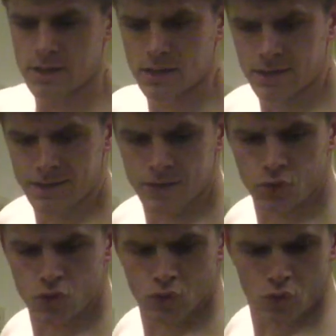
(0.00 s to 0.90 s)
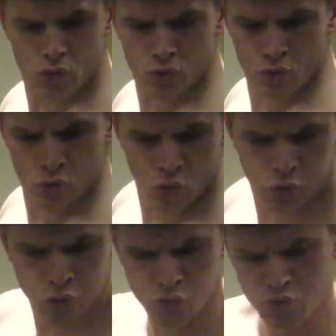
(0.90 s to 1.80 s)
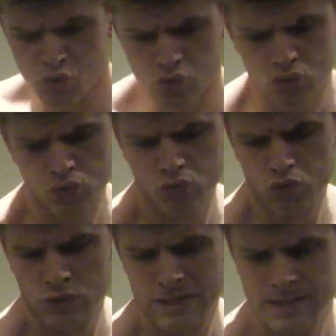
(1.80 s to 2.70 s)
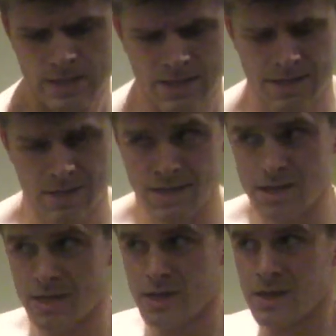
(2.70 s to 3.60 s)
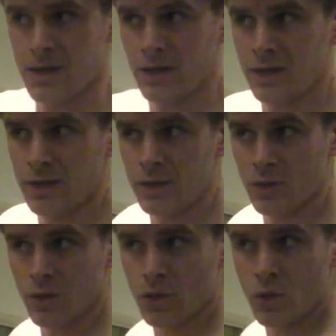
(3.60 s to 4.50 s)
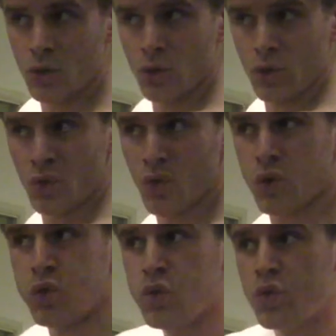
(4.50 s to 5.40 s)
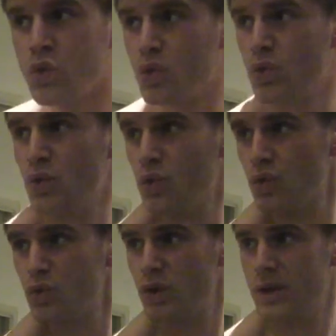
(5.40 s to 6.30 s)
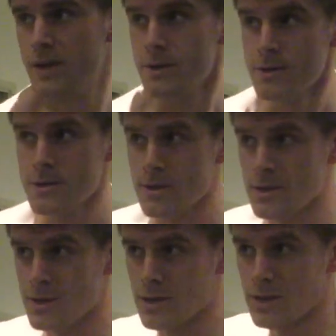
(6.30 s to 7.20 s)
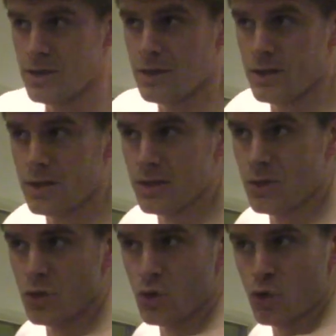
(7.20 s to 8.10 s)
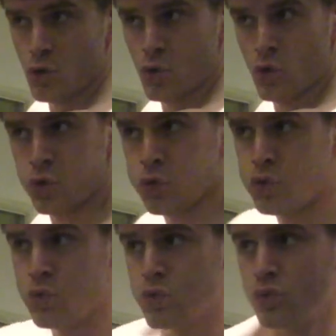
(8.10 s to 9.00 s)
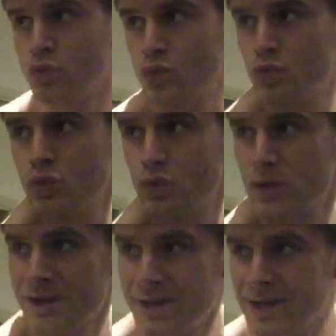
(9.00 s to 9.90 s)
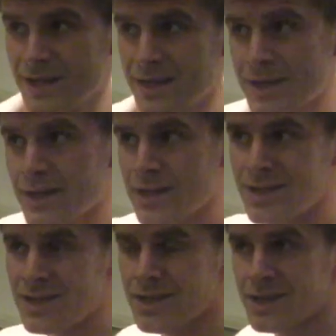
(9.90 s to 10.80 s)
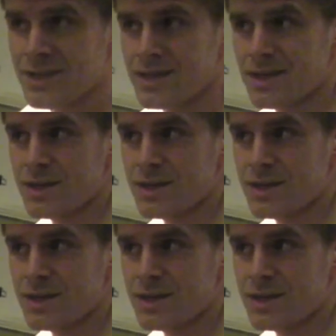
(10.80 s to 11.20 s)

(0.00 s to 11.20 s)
cable wood chops. Now this is slightly higher than level. I always find that when I'm pulling down, I feel it a little bit more. And once again, focusing on breathing out, contracting the